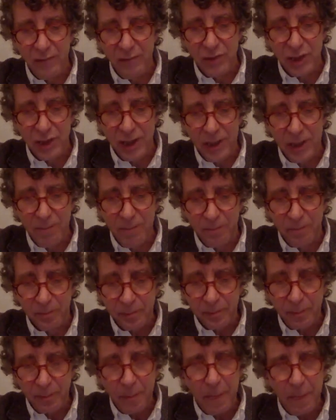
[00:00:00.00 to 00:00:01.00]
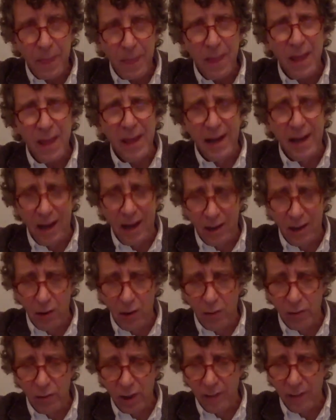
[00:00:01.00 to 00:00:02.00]
gene and how to
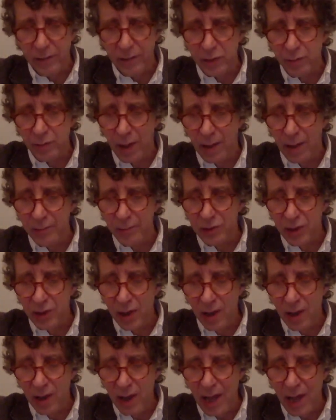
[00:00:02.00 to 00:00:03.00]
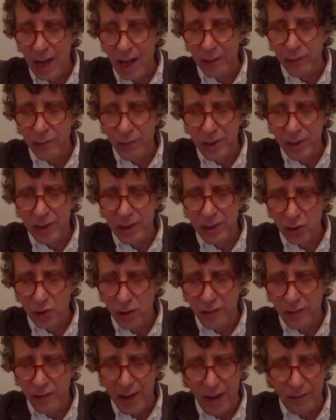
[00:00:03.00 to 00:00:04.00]
overcome these problems. And we really
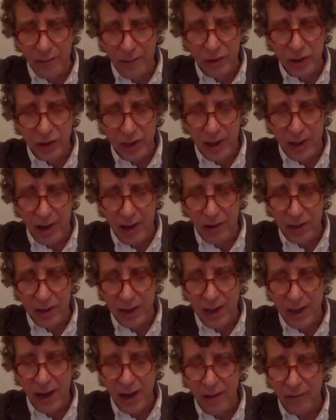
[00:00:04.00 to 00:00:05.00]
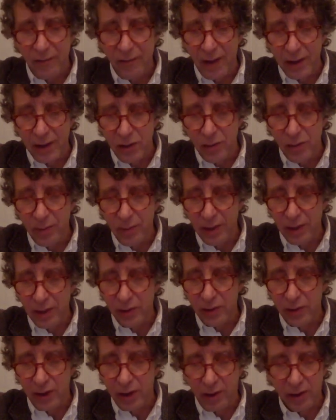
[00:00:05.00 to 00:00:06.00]
survey every gene in our DNA to find new
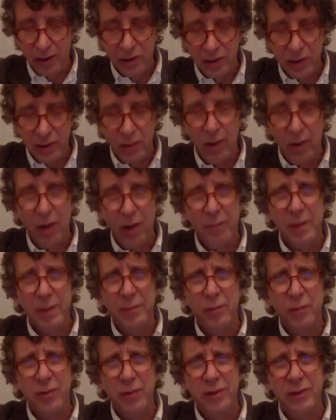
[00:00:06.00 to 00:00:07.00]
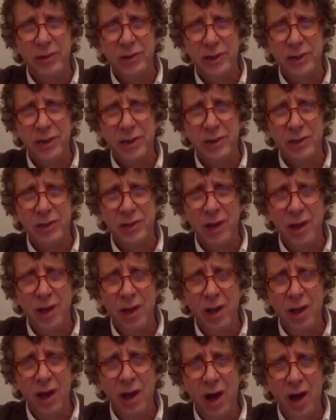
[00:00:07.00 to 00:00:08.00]
molecular targets that will help people with the disease.
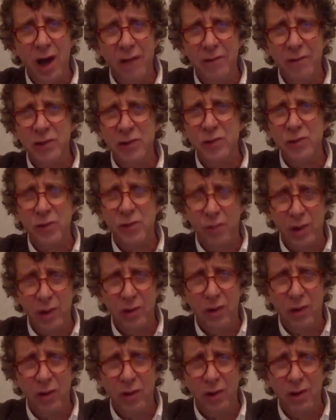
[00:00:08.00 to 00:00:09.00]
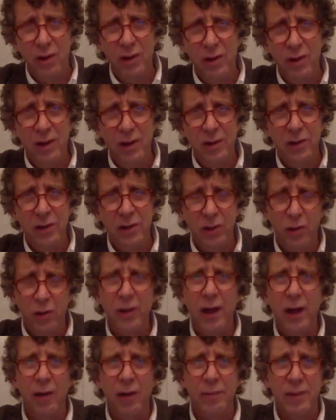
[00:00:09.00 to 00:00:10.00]
All of this with one goal, the goal
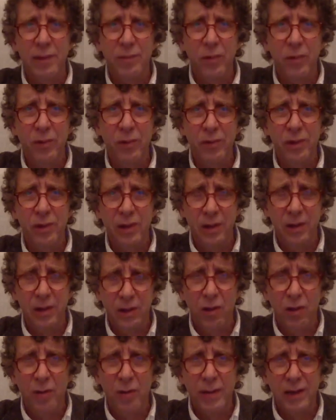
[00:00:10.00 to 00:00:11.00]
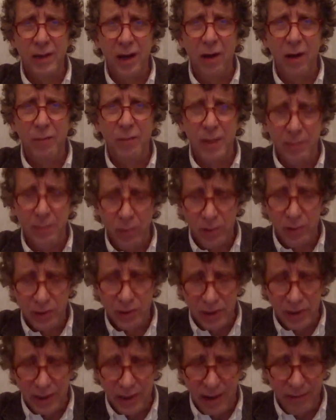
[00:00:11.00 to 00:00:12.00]
being to help people with
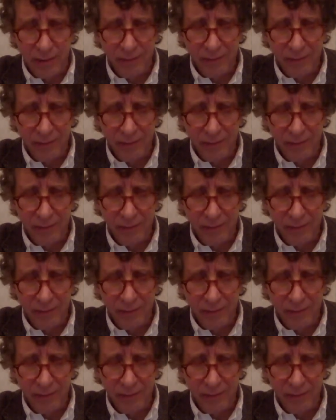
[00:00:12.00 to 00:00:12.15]
CF.